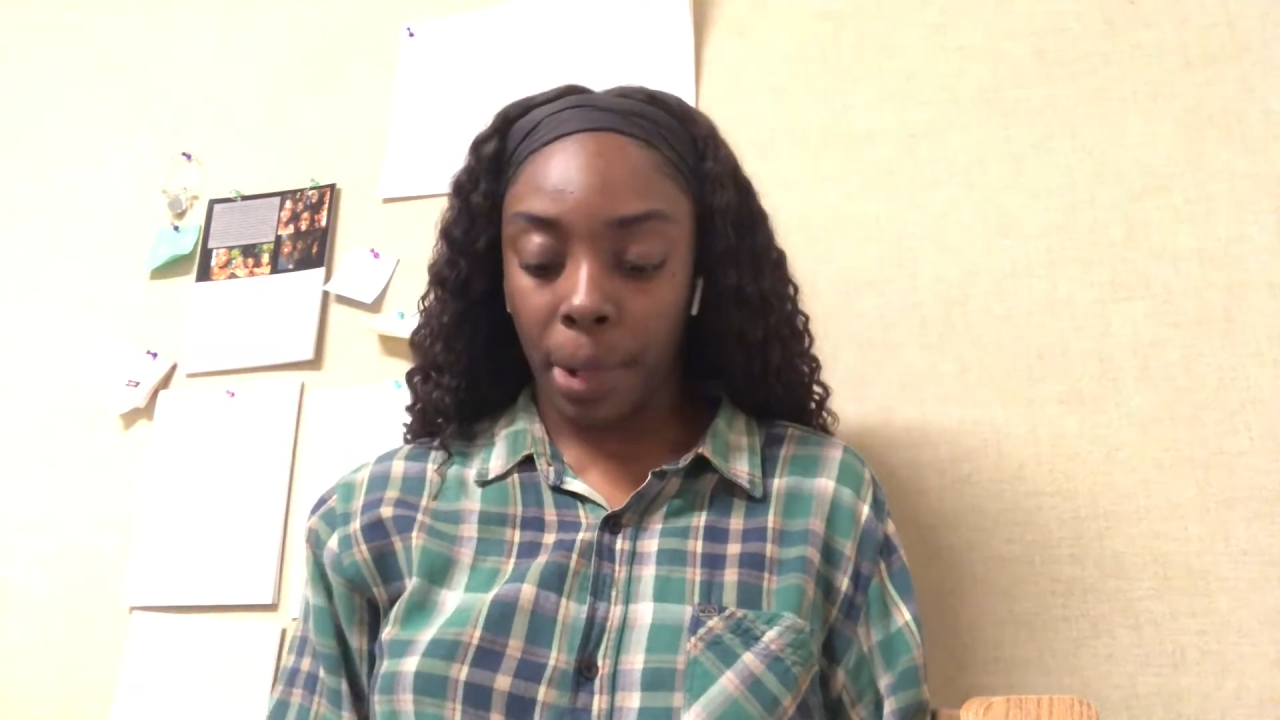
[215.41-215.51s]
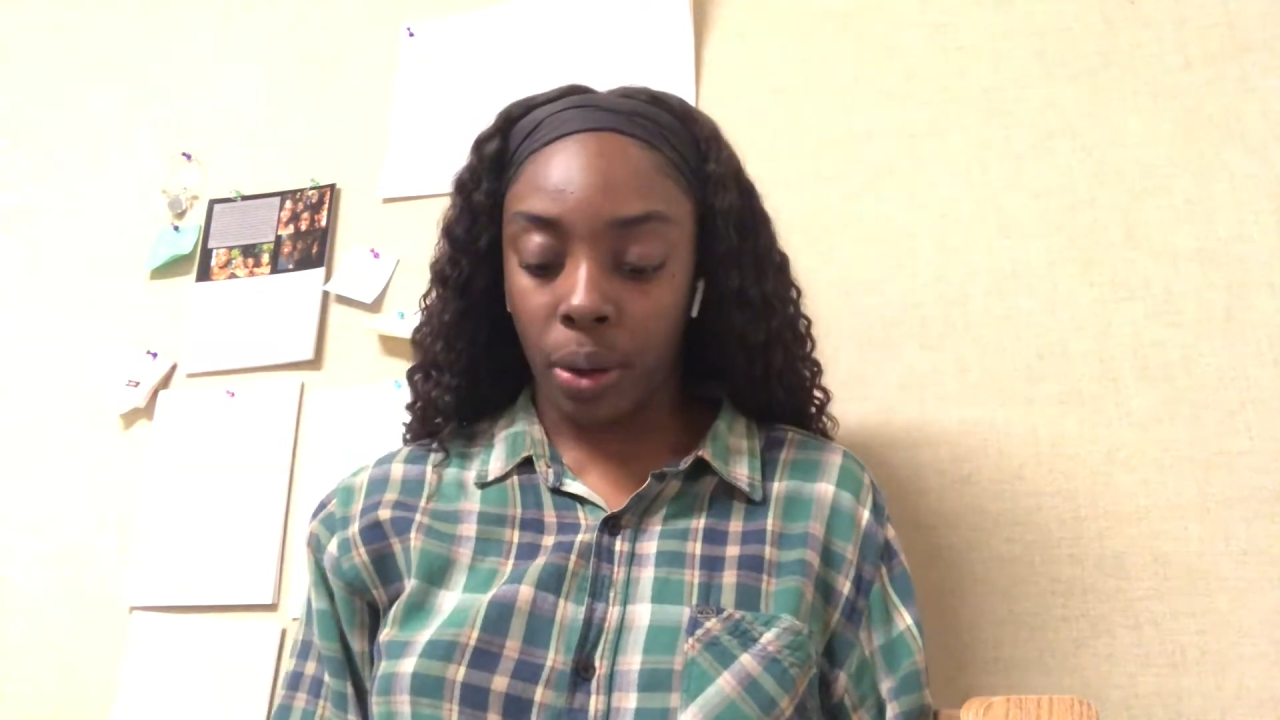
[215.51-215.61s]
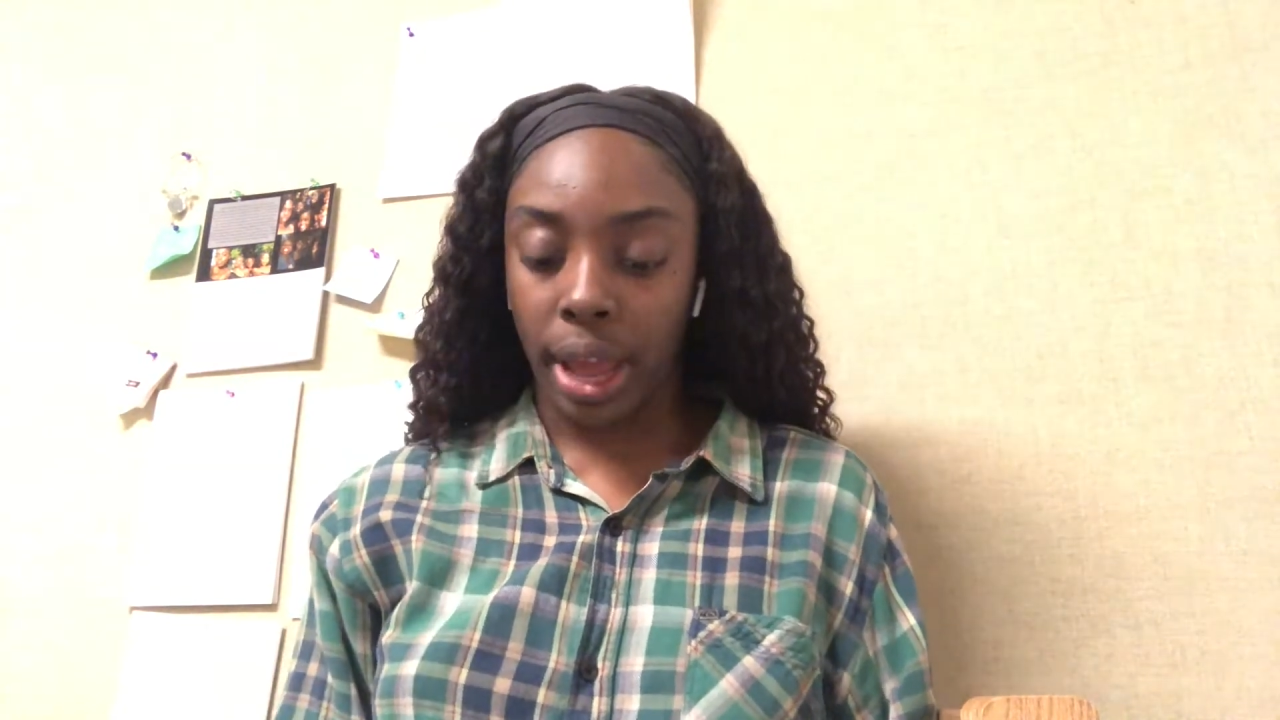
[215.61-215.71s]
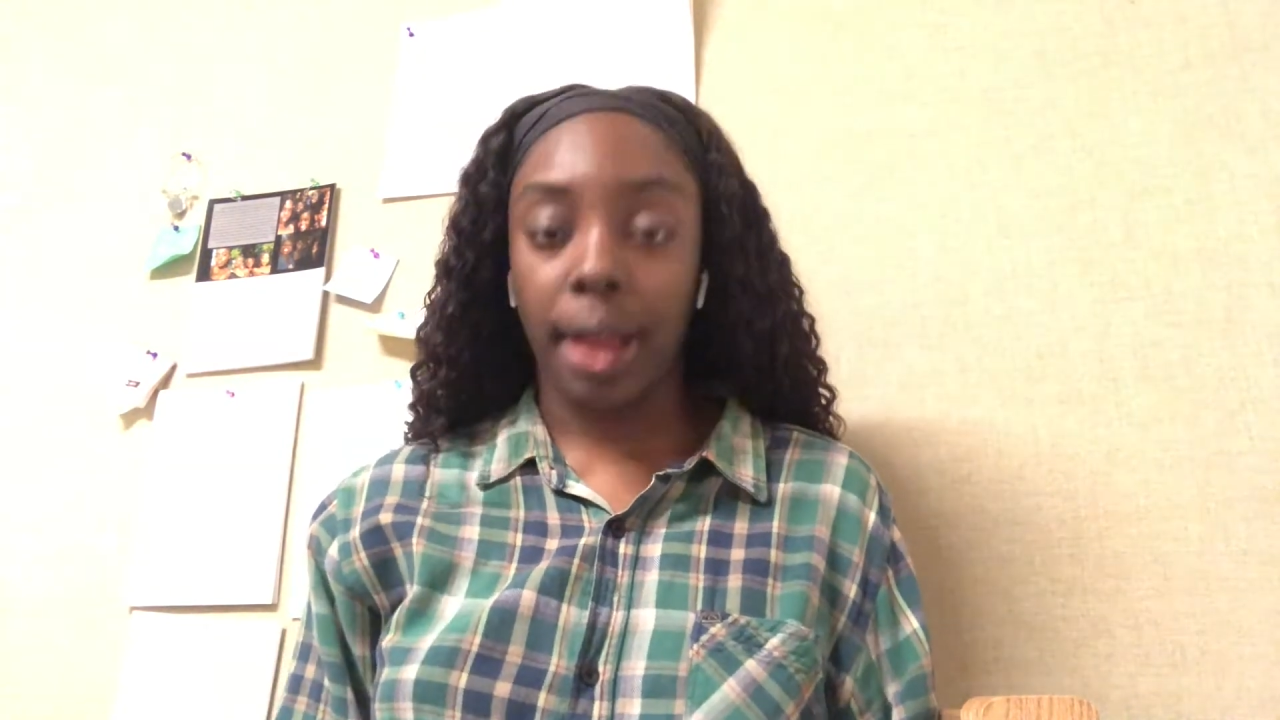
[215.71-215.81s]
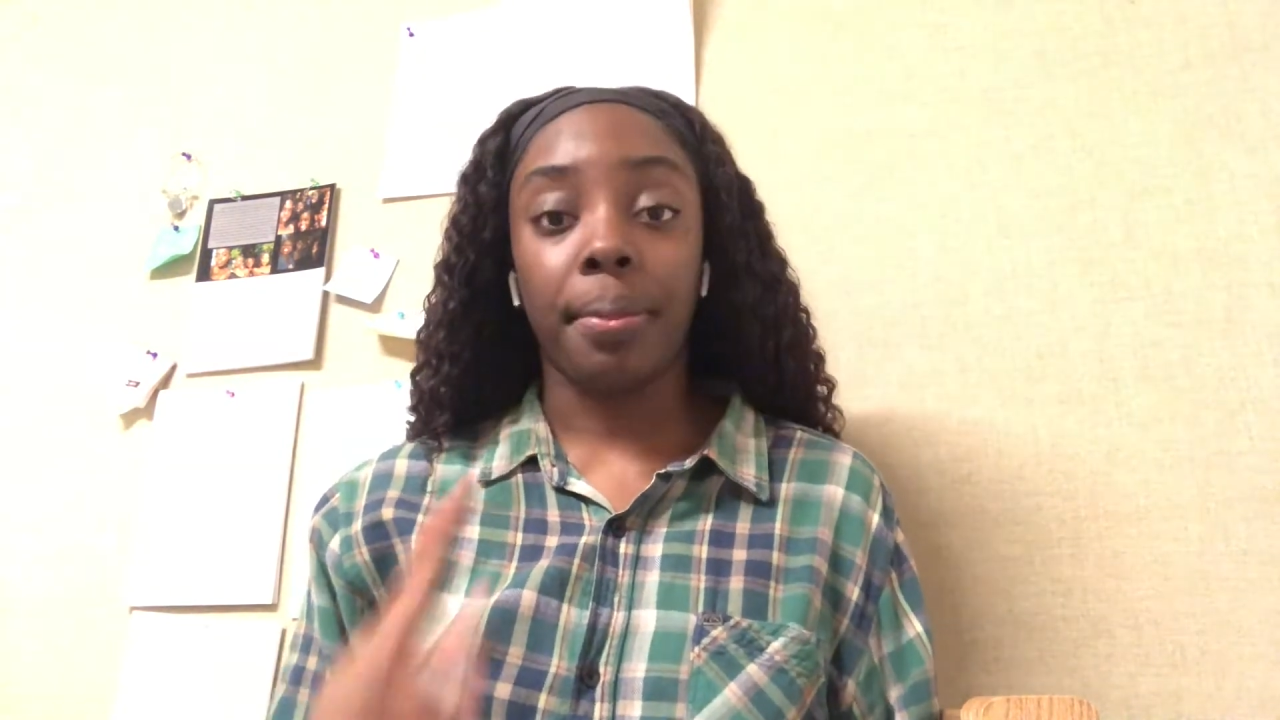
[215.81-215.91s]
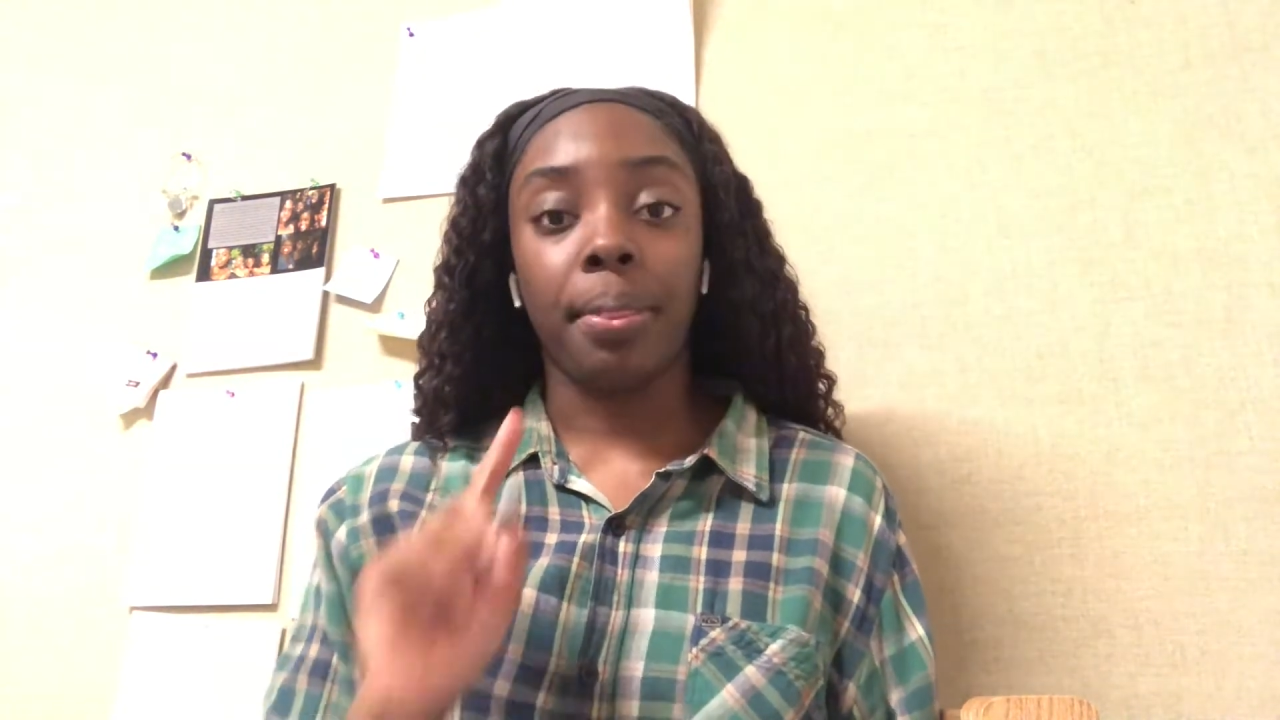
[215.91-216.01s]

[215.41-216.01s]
Okay,